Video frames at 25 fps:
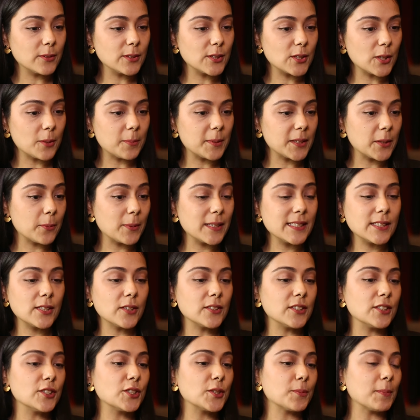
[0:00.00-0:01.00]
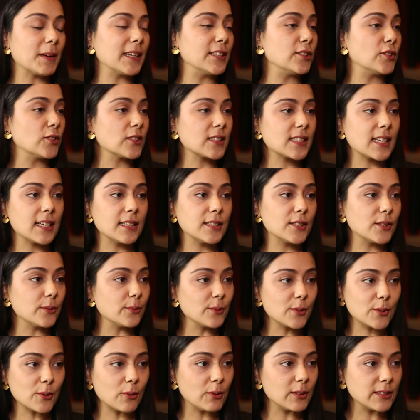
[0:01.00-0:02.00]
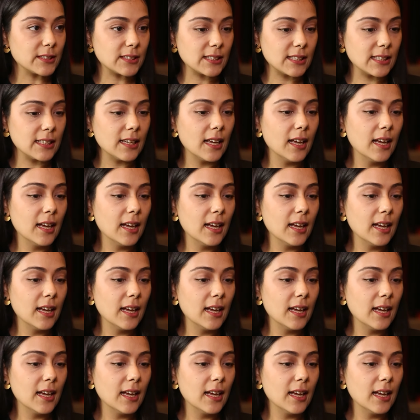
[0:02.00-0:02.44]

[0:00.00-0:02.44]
on top. Otherwise, your dish might just get too salty.